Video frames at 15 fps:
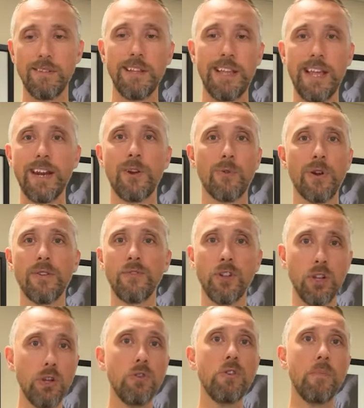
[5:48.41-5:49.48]
getting rid of
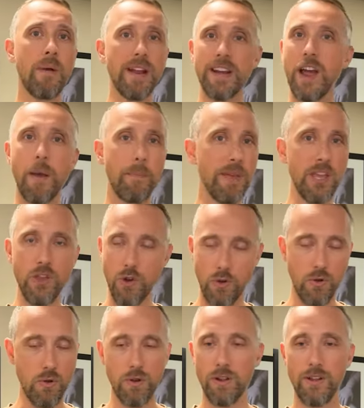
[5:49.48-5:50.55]
gluten might not be
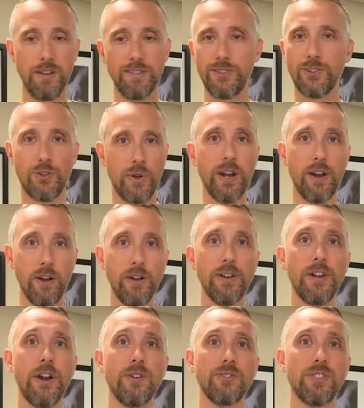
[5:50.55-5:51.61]
your trigger.
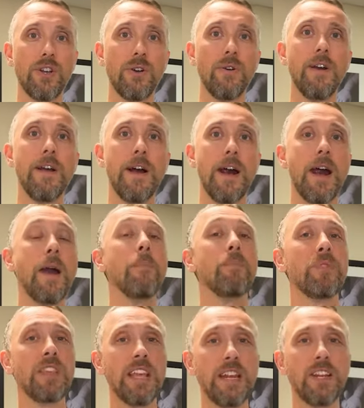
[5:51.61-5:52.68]
You know, so um,
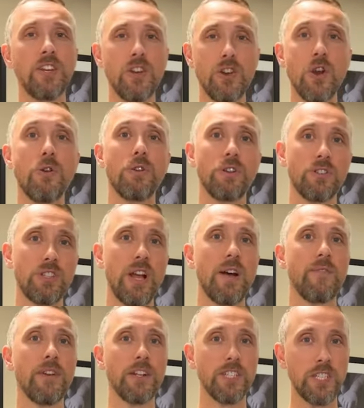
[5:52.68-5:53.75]
getting to know
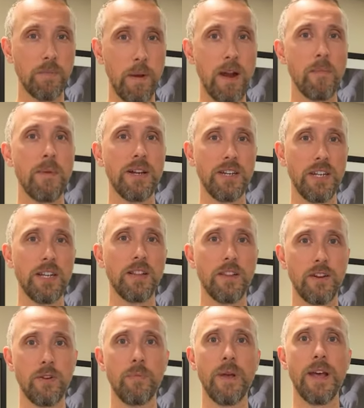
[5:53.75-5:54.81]
yourself and experimenting a
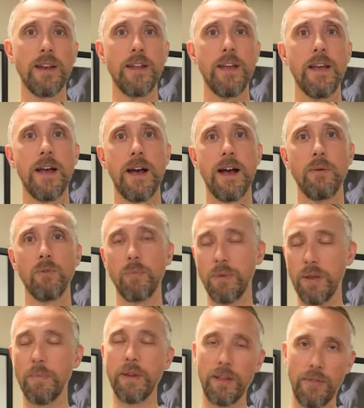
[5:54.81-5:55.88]
little bit uh, would
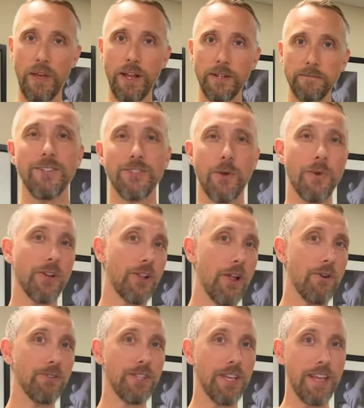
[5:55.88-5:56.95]
be a big thing. So in
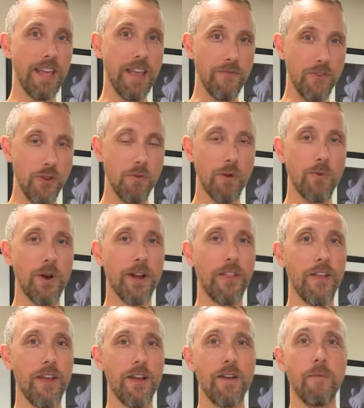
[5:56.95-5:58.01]
closing, if you are one of
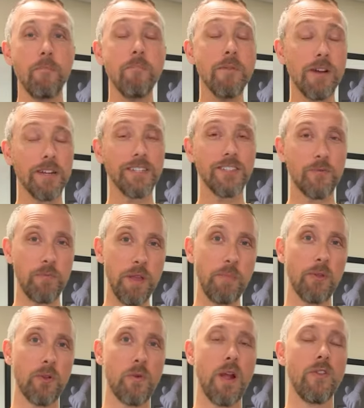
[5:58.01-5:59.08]
the millions of
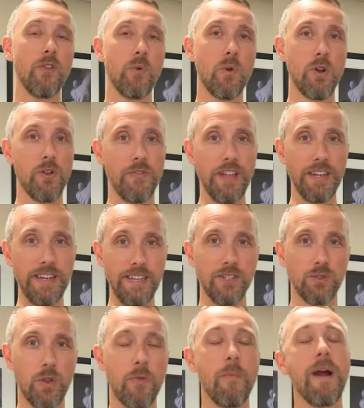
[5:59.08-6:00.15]
people around the world that
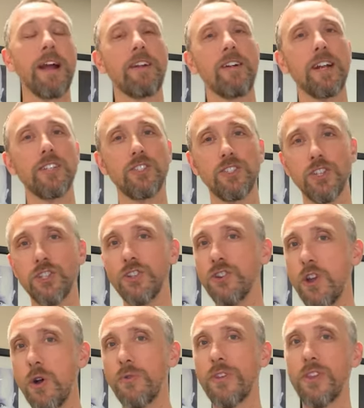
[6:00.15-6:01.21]
deals with migraines, just
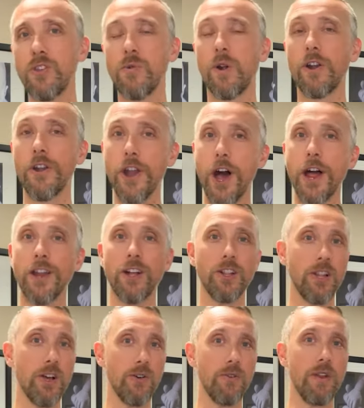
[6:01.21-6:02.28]
know that you are not
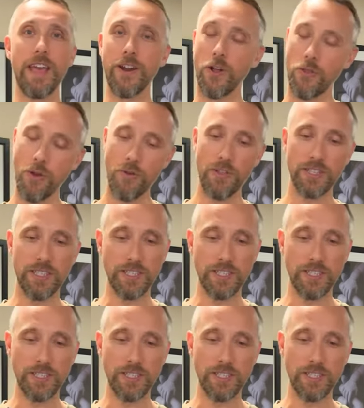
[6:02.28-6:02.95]
alone. And although this